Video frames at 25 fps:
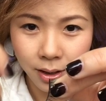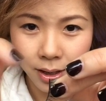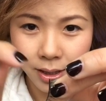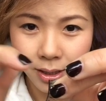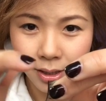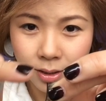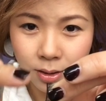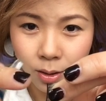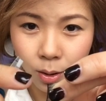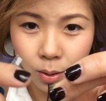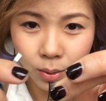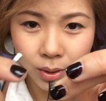
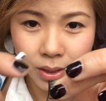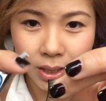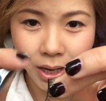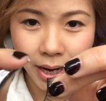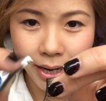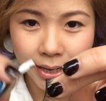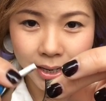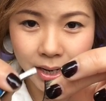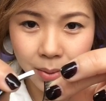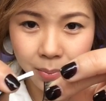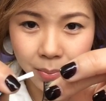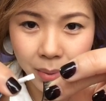It's so
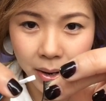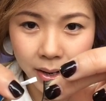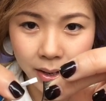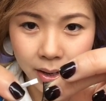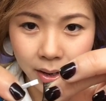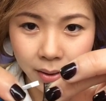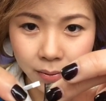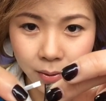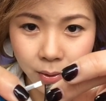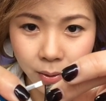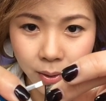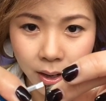tiny, but
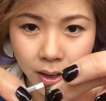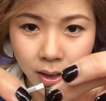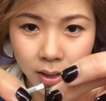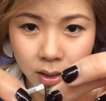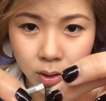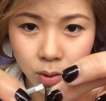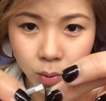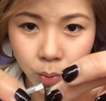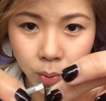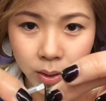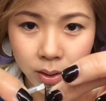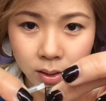if you get a
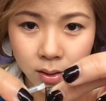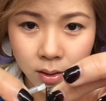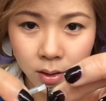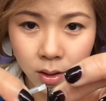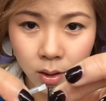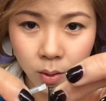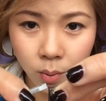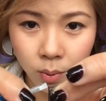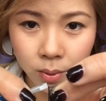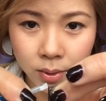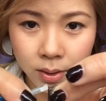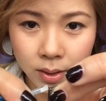tweezer,
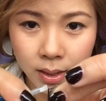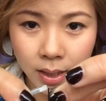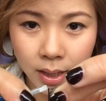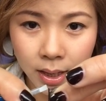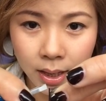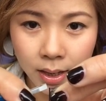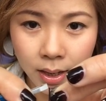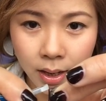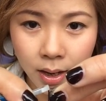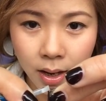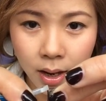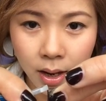you will
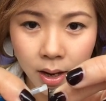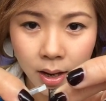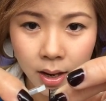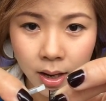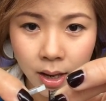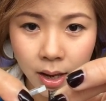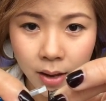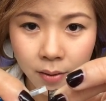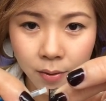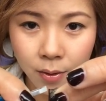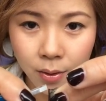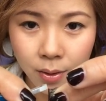see.
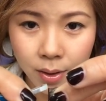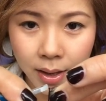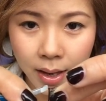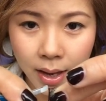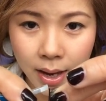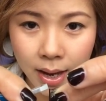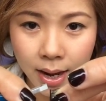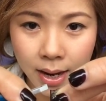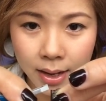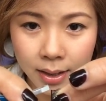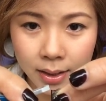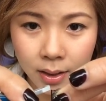If you
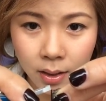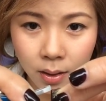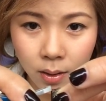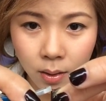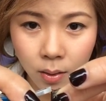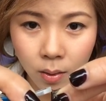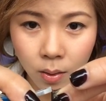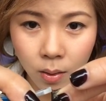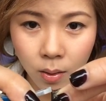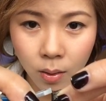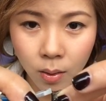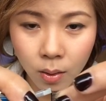can
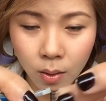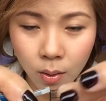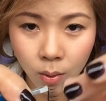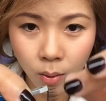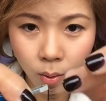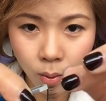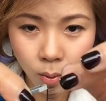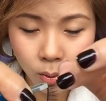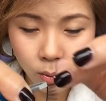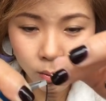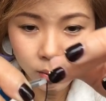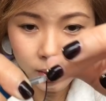
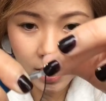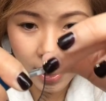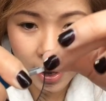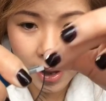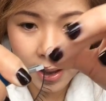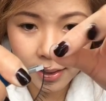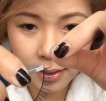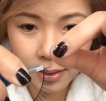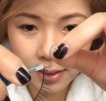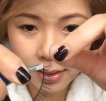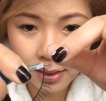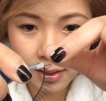hold
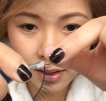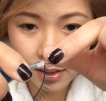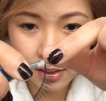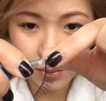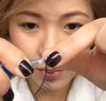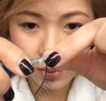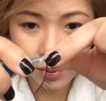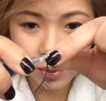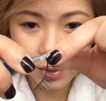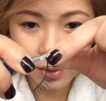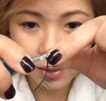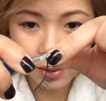at
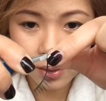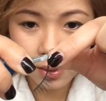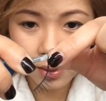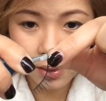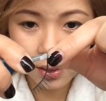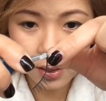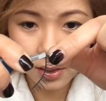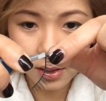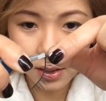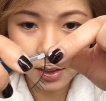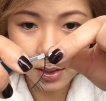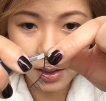
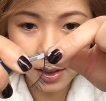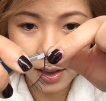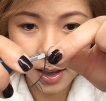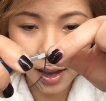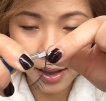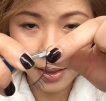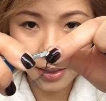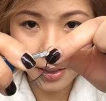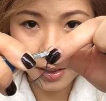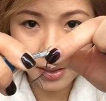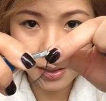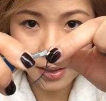
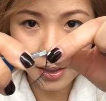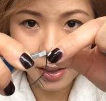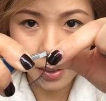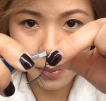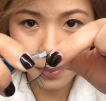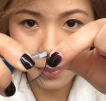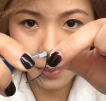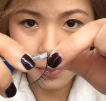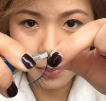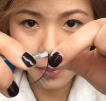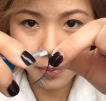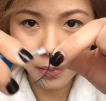the tip